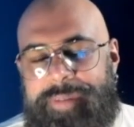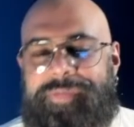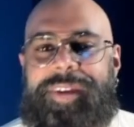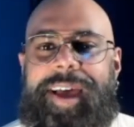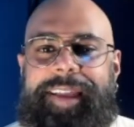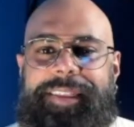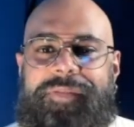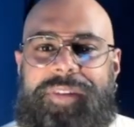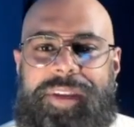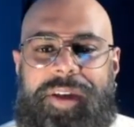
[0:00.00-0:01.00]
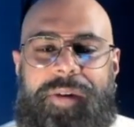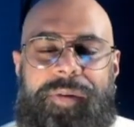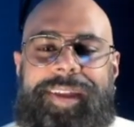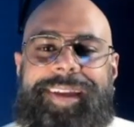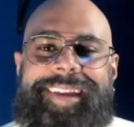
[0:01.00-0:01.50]
If you liked the video,
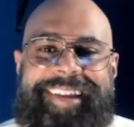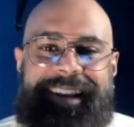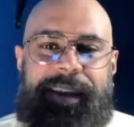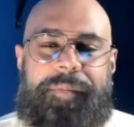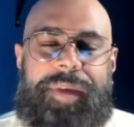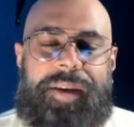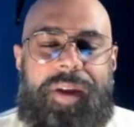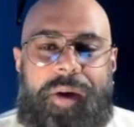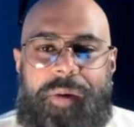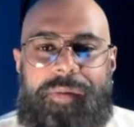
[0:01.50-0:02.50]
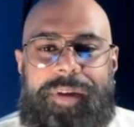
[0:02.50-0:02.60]
let me know.